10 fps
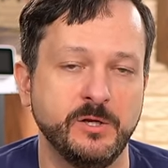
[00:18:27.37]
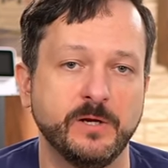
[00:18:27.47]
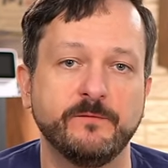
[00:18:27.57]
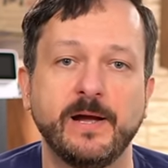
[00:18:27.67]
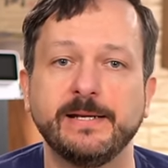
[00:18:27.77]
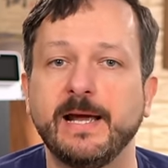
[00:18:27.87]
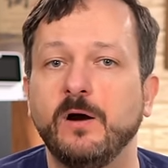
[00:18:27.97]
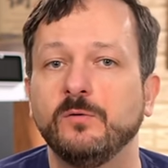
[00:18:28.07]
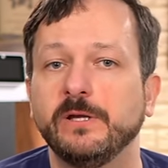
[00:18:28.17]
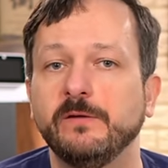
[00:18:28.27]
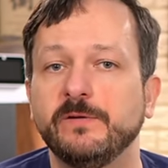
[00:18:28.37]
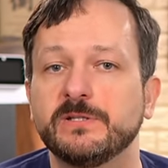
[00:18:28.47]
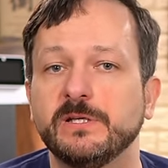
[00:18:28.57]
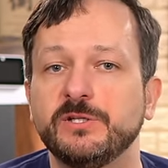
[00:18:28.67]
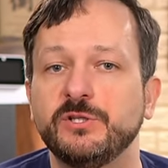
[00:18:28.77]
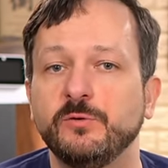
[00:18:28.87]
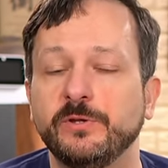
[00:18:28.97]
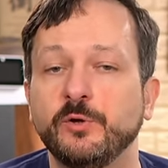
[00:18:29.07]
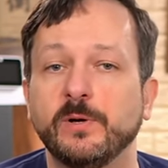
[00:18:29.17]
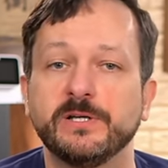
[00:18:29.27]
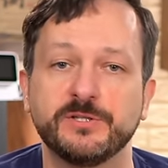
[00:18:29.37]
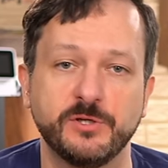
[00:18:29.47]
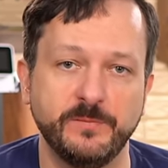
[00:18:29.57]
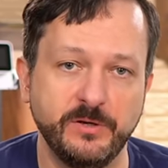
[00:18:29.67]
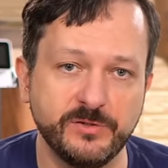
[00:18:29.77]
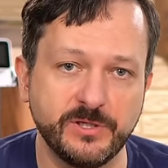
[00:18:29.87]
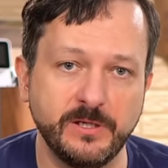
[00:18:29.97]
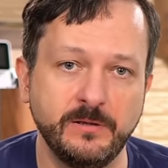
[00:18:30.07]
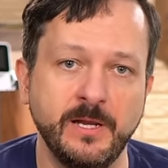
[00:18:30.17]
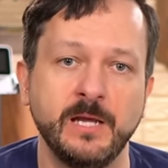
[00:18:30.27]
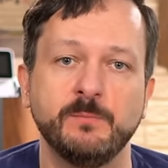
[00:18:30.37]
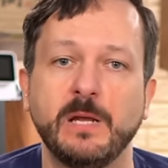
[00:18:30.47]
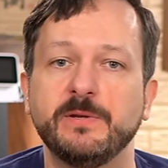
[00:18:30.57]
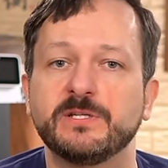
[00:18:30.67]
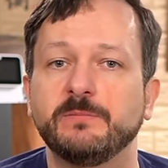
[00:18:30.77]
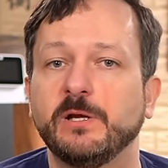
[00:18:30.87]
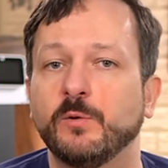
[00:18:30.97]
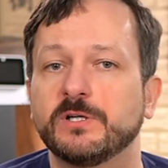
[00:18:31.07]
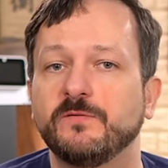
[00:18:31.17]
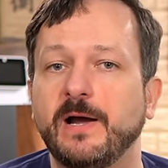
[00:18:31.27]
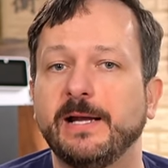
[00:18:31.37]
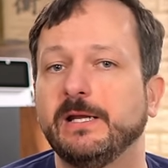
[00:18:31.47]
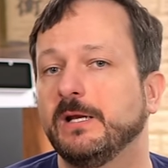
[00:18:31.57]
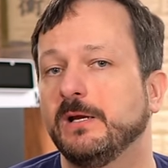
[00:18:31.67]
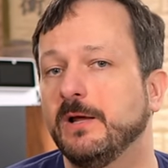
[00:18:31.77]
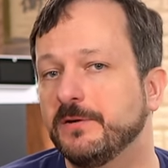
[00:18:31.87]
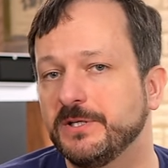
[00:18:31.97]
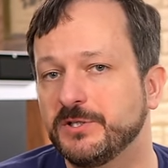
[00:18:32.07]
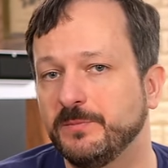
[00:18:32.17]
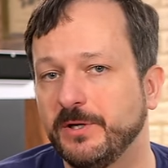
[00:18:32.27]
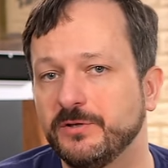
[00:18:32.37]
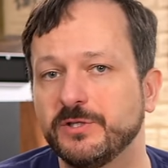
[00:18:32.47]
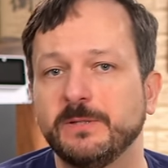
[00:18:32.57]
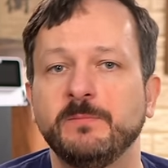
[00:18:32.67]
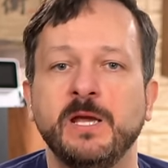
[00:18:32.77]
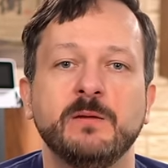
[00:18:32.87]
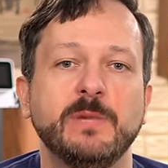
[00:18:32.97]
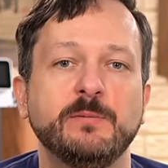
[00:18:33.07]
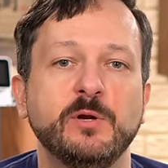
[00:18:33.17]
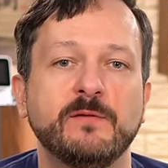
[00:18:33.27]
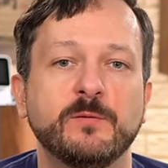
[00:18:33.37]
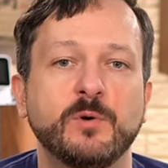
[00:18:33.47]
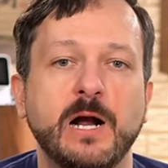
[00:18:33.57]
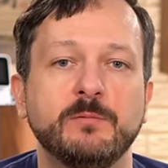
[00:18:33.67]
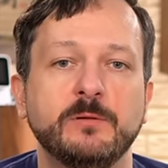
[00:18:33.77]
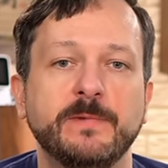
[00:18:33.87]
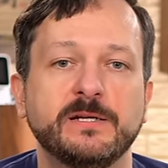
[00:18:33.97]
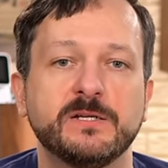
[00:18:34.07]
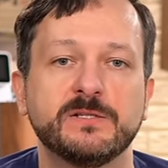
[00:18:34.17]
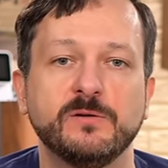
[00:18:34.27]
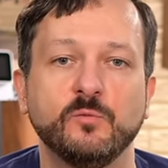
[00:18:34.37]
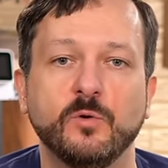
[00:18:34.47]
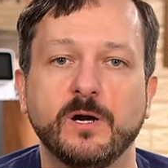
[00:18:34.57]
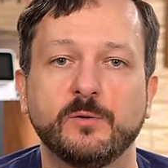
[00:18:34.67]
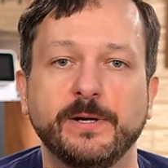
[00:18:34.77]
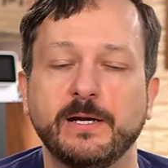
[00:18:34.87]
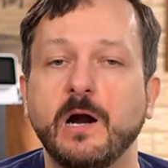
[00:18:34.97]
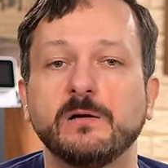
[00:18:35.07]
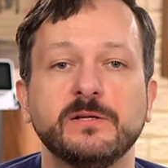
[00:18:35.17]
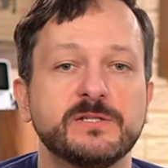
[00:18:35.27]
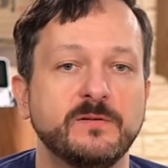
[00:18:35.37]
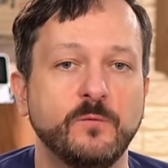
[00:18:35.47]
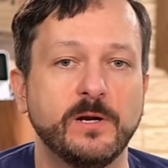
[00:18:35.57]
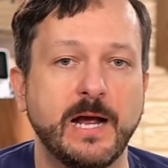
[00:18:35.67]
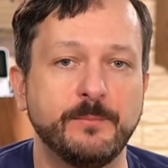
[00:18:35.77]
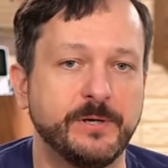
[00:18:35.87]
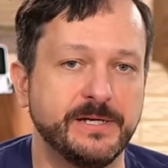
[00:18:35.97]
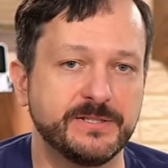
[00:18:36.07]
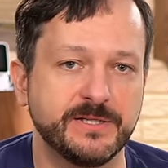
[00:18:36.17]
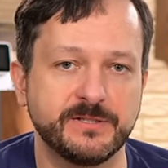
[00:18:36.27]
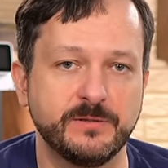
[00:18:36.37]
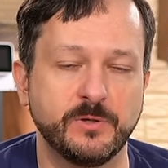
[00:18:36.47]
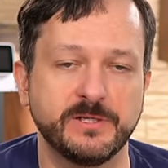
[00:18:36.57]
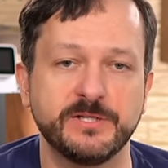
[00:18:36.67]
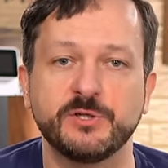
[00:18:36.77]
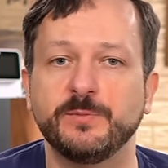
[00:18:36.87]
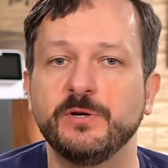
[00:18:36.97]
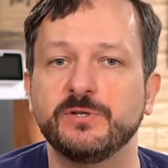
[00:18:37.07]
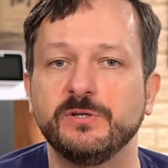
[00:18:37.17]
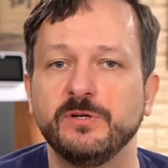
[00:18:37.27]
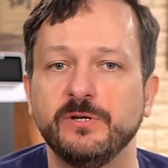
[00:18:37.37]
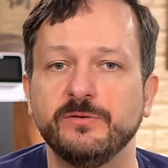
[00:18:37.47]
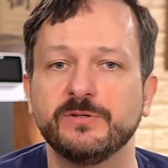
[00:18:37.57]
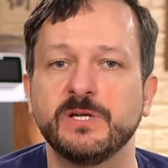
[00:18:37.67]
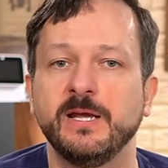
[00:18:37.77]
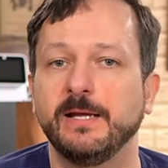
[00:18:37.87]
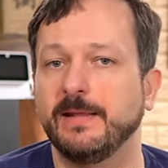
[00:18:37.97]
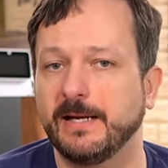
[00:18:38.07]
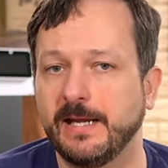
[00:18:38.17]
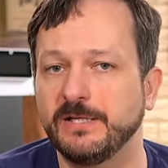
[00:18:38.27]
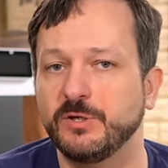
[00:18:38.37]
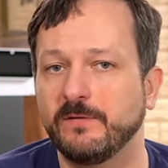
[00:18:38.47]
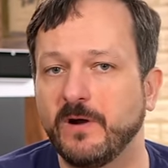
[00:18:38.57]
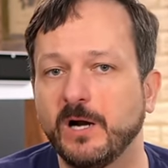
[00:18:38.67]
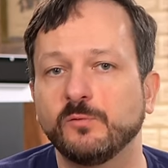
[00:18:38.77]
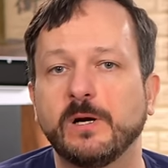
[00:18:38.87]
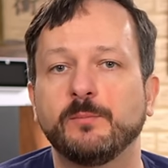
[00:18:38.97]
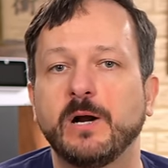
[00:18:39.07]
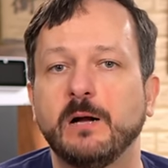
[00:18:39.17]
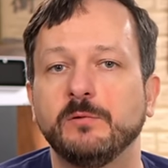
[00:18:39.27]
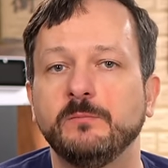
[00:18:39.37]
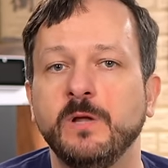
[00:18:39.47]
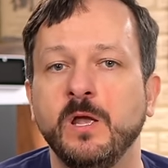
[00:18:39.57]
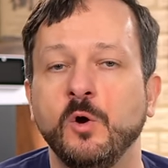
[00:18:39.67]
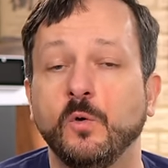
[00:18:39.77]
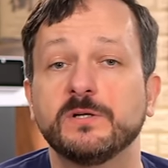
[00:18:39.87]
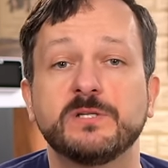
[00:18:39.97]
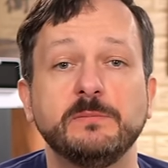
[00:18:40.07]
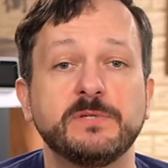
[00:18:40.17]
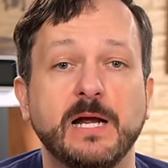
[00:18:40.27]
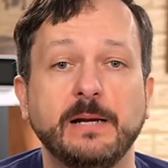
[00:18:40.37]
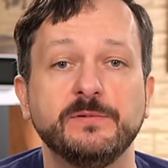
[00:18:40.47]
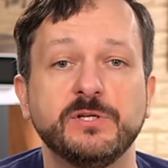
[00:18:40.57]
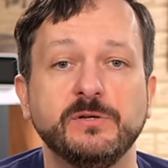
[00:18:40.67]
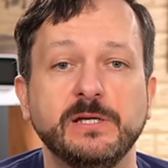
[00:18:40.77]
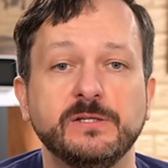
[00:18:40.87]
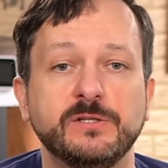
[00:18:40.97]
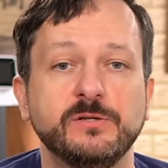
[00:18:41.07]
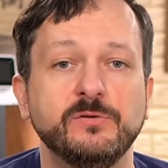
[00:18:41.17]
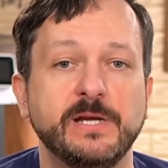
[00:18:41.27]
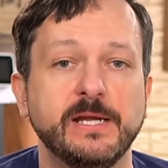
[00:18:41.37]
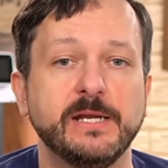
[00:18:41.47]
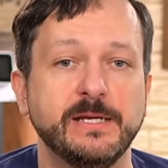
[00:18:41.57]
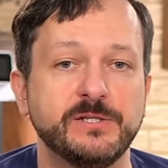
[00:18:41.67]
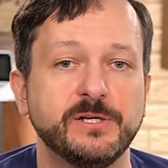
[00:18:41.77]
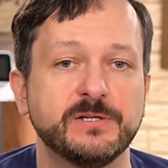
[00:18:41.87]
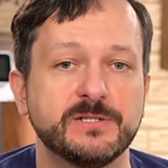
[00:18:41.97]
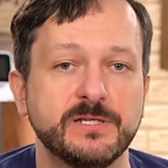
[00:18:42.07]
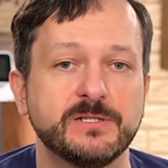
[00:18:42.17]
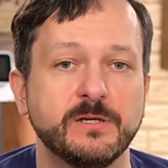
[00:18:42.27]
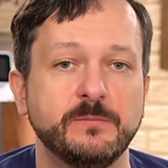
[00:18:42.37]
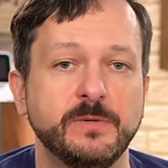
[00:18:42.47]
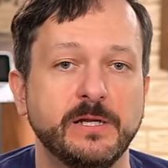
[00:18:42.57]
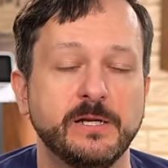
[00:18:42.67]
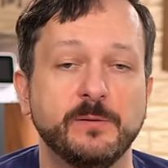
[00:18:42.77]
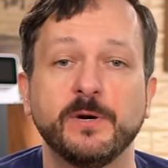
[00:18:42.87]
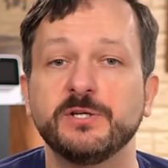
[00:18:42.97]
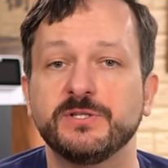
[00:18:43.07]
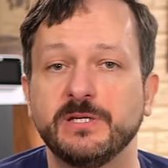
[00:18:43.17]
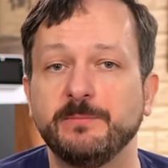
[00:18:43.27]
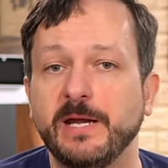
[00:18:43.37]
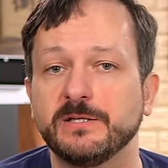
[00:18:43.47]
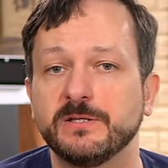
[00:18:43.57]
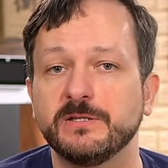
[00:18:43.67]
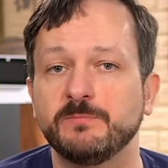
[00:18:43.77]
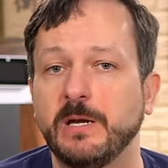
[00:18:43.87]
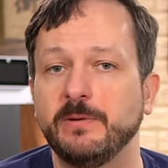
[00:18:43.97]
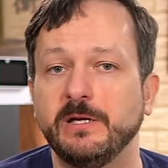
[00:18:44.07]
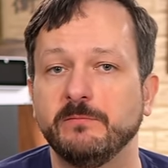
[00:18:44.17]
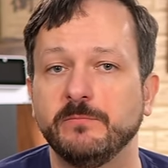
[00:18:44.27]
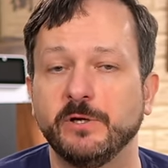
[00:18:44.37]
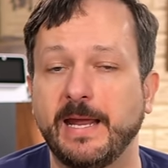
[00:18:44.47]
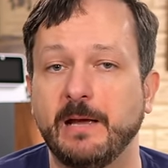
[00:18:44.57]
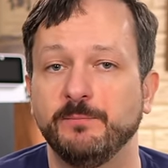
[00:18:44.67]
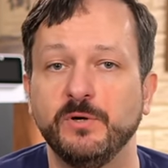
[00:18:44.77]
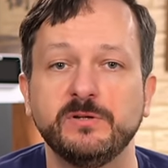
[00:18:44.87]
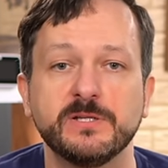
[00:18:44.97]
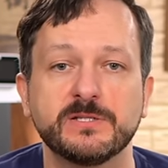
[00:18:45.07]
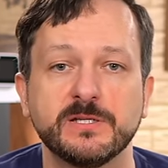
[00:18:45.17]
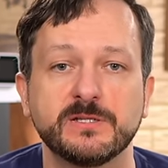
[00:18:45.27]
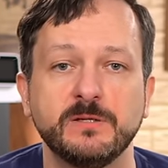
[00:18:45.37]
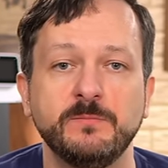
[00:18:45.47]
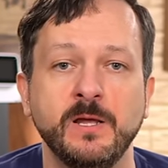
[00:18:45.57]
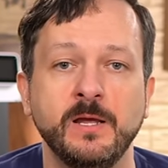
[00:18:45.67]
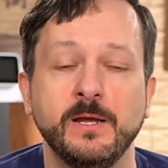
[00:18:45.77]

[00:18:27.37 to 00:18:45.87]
You can find out if it's an issue with your distribution. Maybe something works fine in another distribution. Maybe you have a problem that doesn't work regardless of what operating system or distribution you use. In that case, you have a hardware problem where sometimes you need to get into your system in an emergency basis. Maybe you can't boot the system.